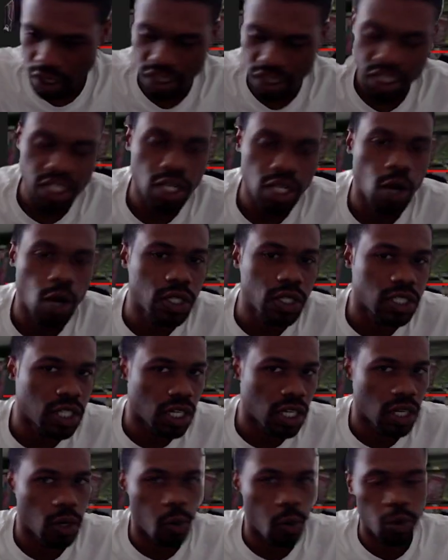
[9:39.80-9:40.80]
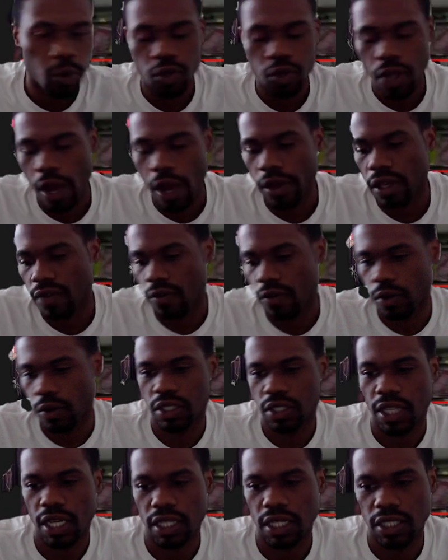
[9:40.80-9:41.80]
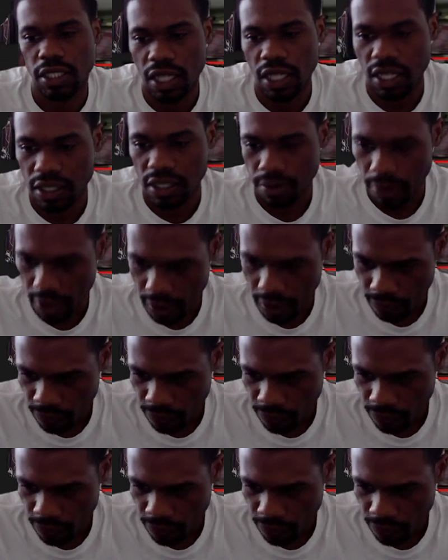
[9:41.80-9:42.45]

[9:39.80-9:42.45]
she go to jail or do y'all give her a second chance, man?